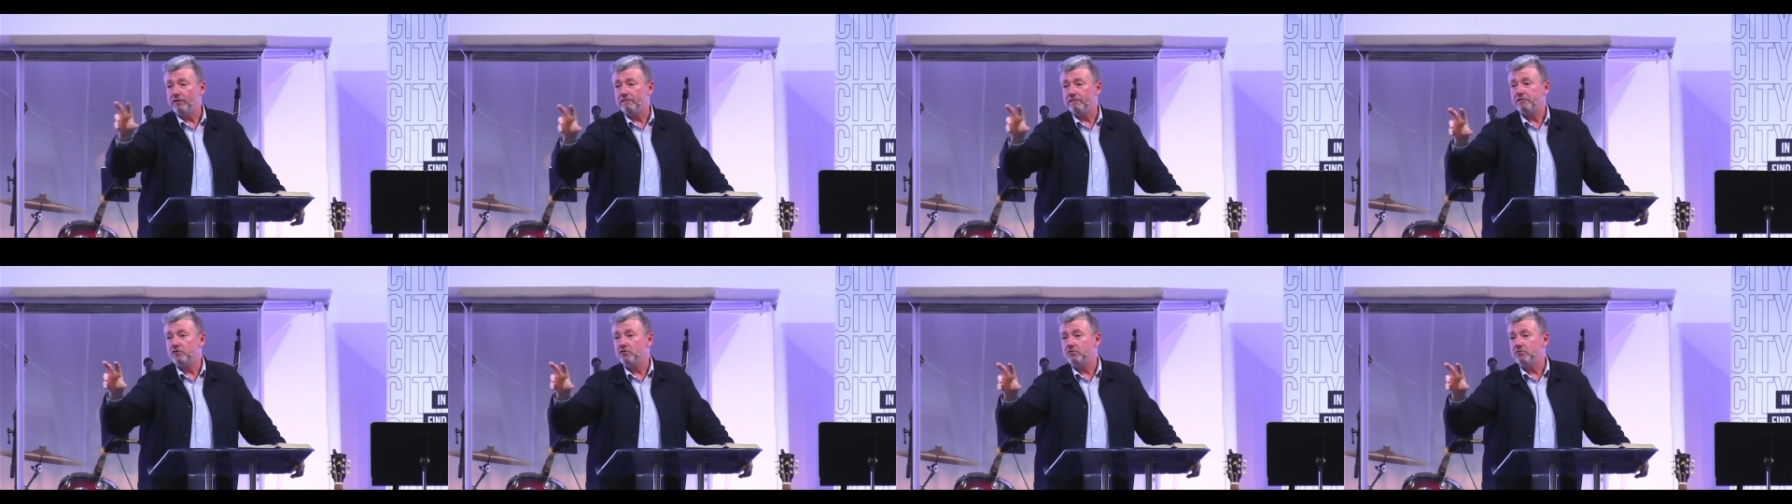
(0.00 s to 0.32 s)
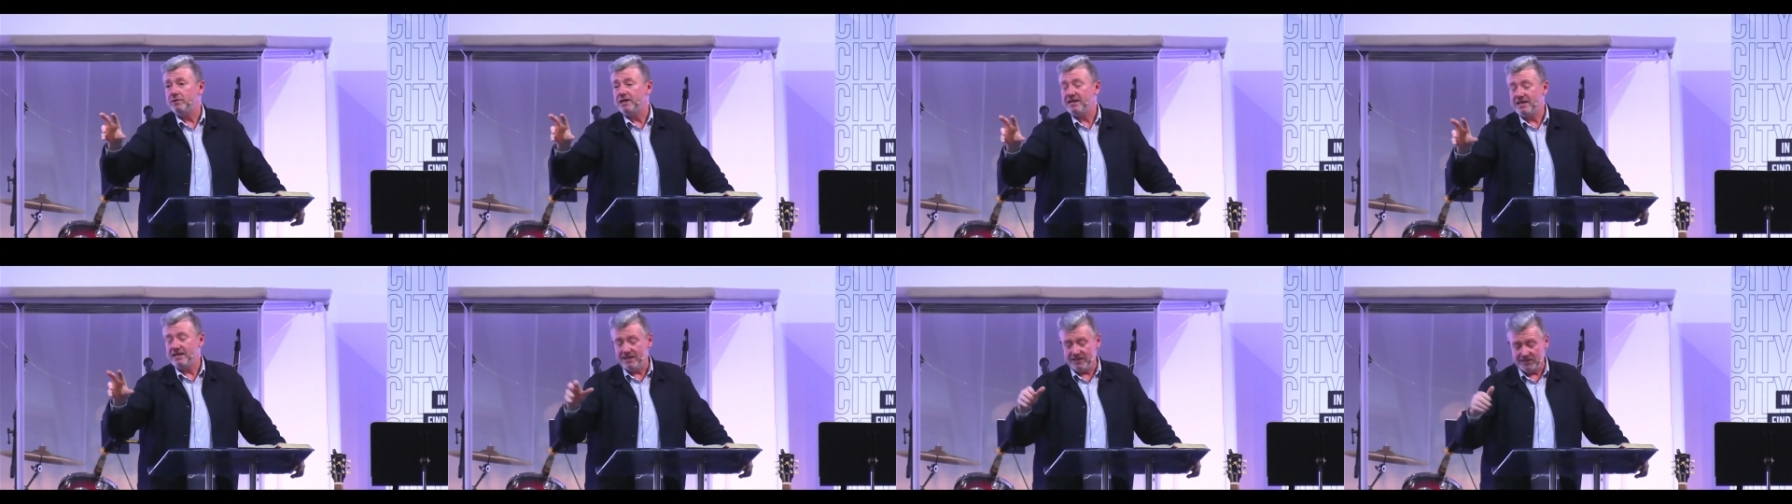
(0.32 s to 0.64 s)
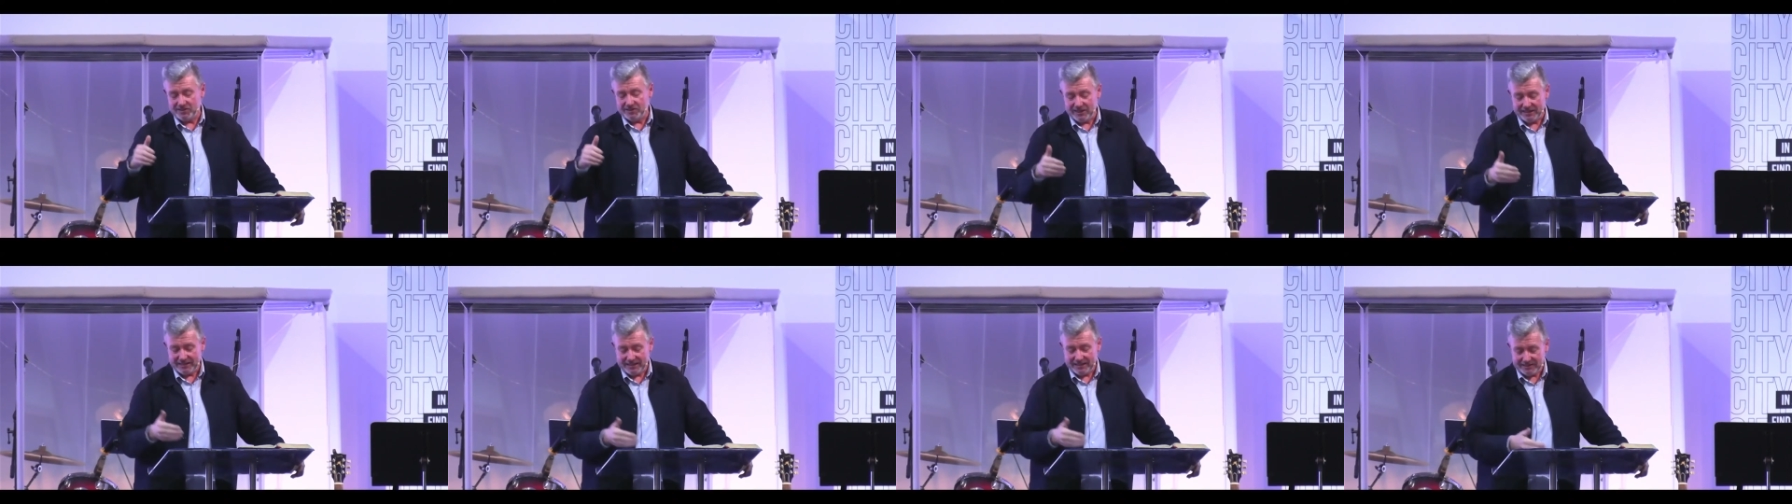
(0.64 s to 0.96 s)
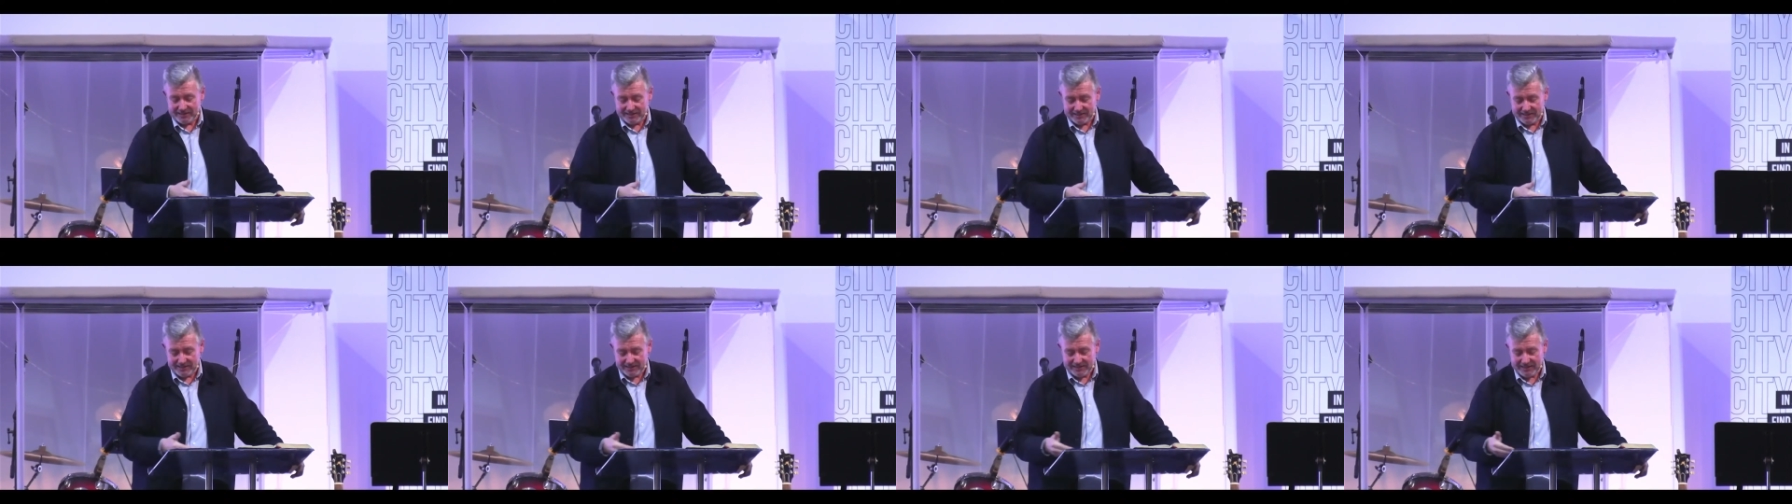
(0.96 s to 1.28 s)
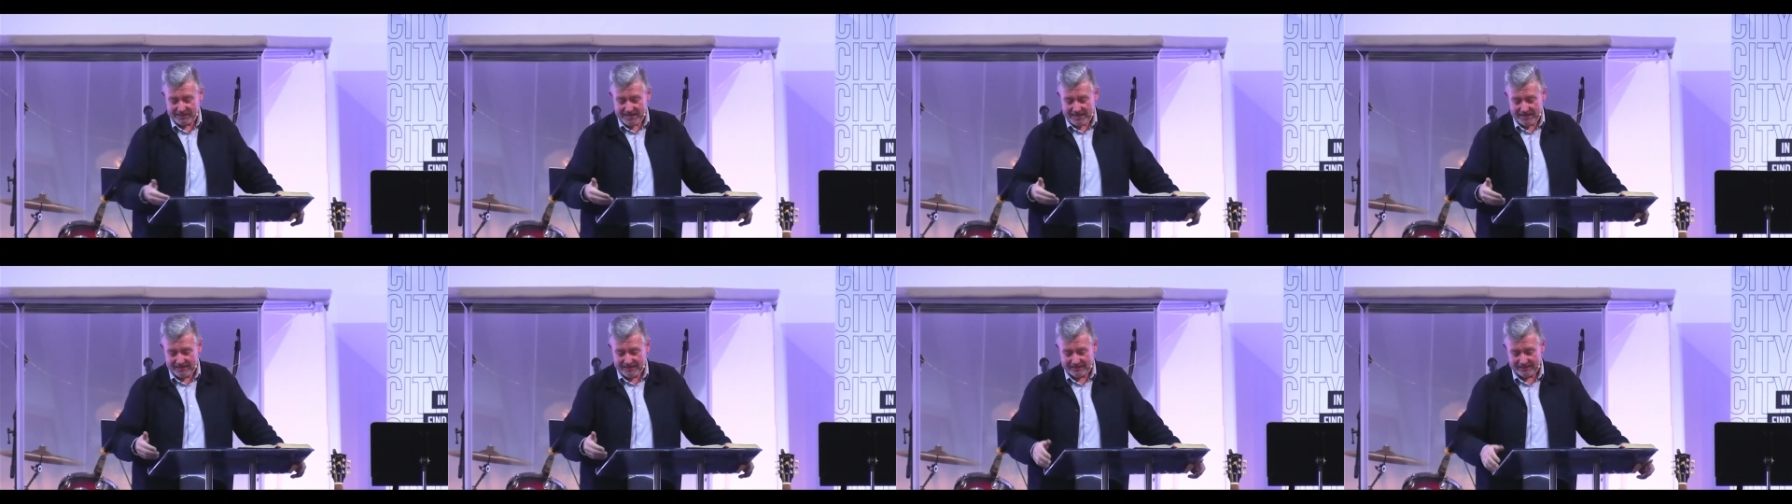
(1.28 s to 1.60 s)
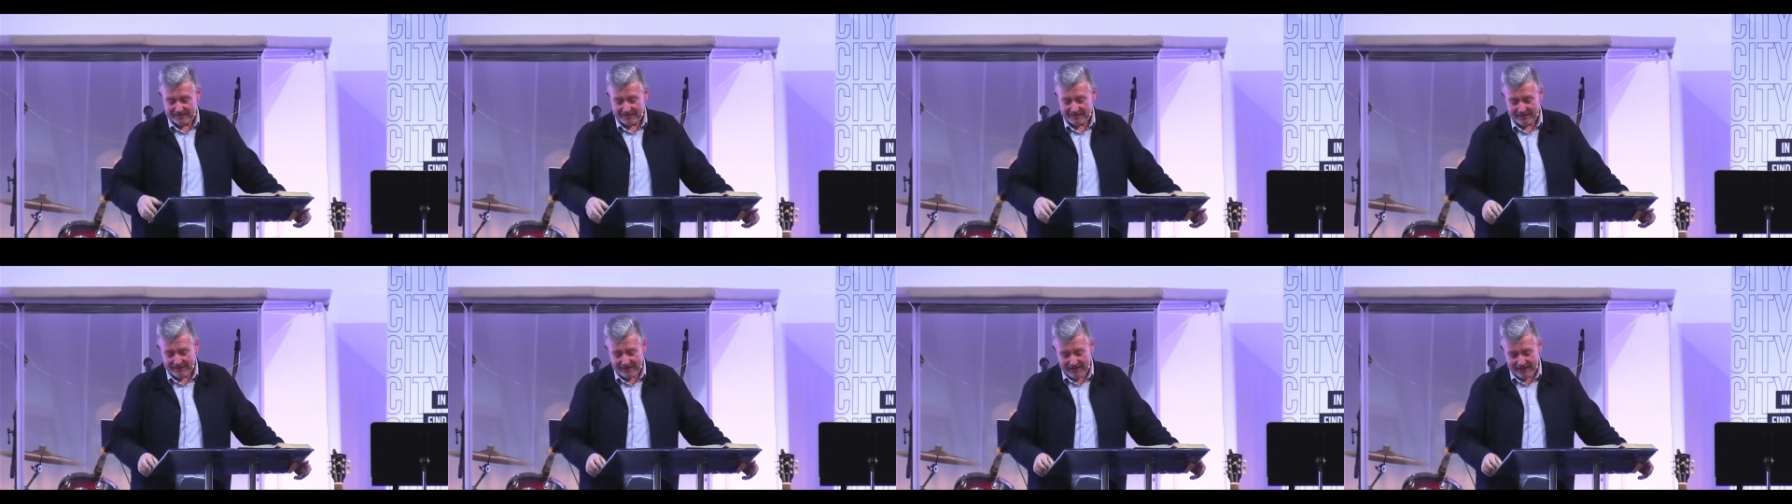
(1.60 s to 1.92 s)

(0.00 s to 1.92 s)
who he is, and it's seen